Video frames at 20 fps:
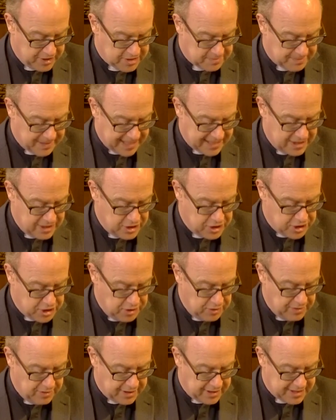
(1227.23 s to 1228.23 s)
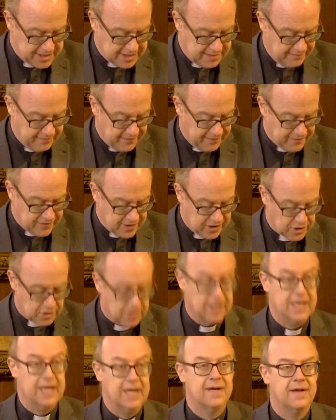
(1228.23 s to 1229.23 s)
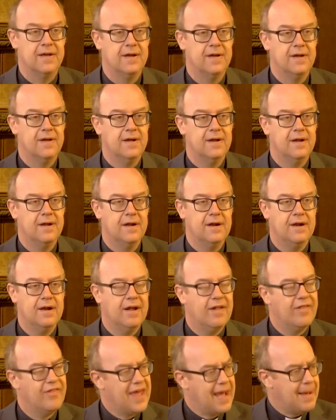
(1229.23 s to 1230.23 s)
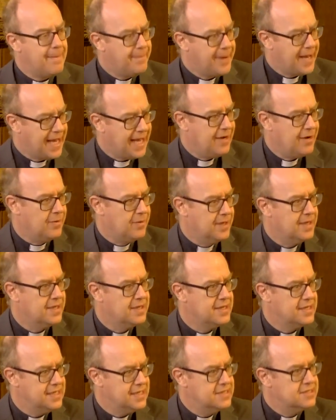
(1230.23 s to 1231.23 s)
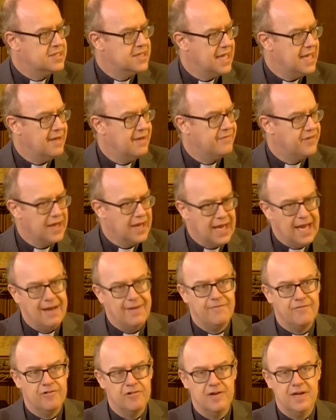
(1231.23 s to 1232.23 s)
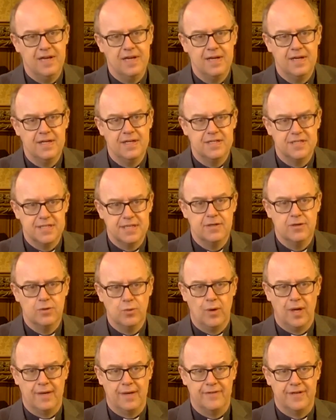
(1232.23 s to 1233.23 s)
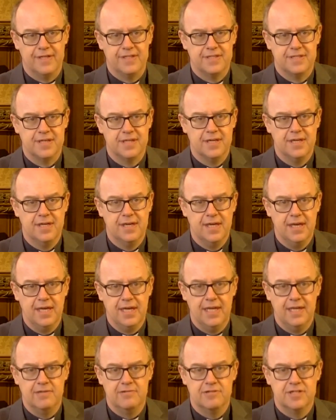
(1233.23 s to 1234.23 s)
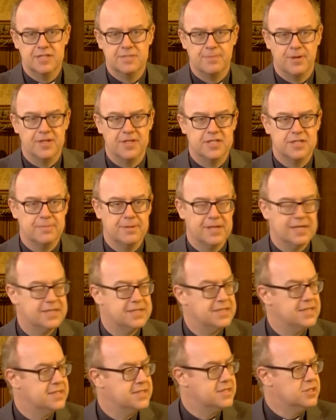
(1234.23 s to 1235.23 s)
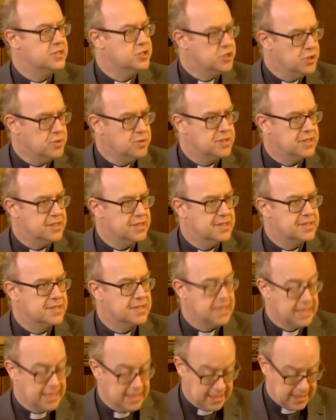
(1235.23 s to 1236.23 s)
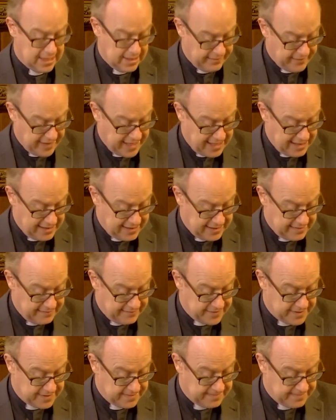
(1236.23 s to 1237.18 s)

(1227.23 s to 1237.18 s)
back in June 1953. That power is there for every single one of us in the responsibilities and duties of our lives.